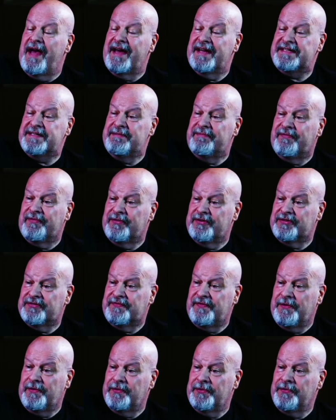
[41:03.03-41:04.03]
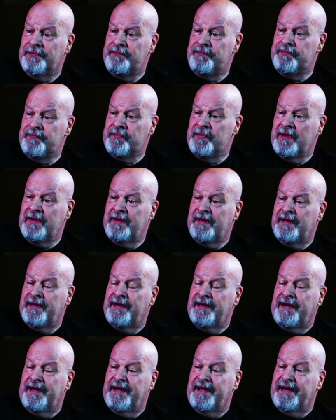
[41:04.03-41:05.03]
asked him for his phone,
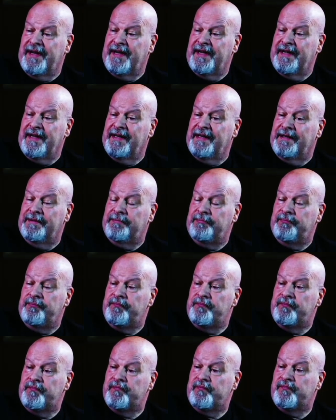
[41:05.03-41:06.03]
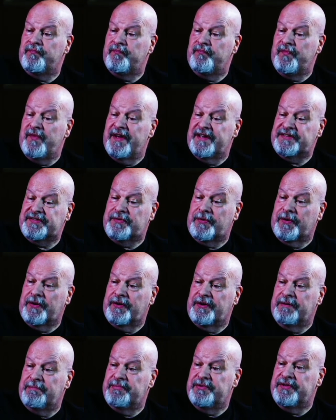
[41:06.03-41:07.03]
and I
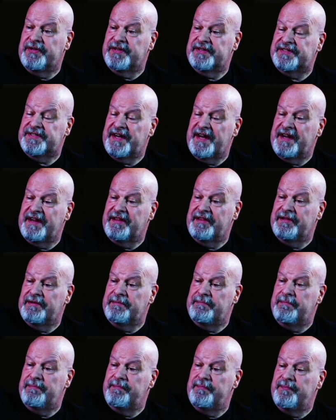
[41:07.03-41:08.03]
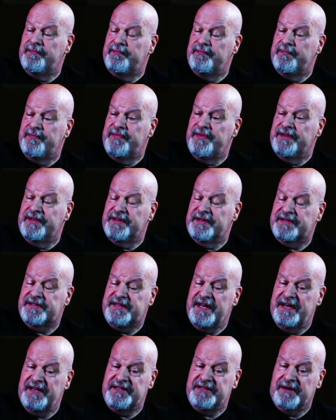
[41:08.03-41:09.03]
escorted him to the side of the
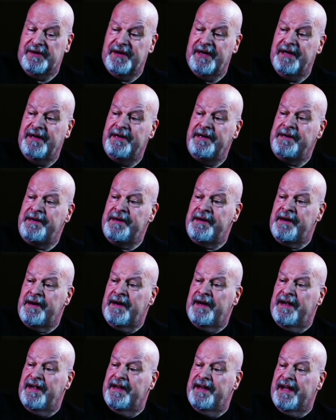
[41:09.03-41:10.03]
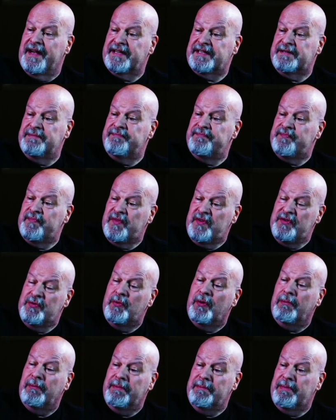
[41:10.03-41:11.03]
stage area and asked him,
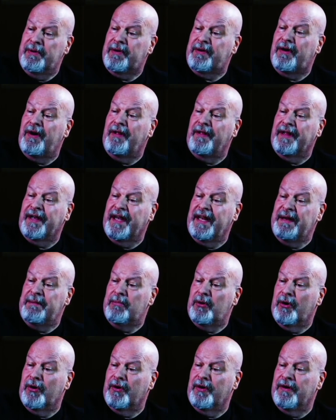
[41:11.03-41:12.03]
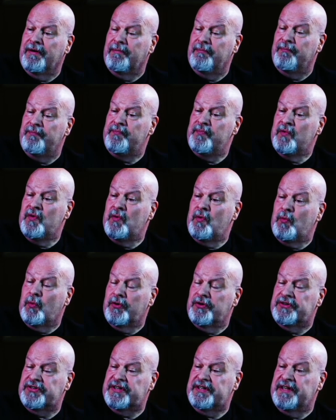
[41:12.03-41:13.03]
you won't be calling anymore, and
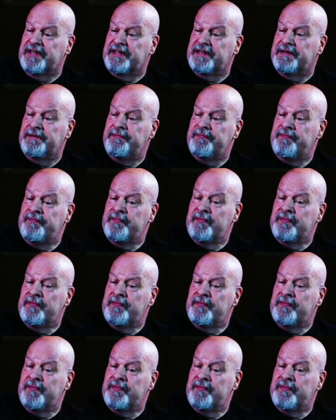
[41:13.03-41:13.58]
we're just gonna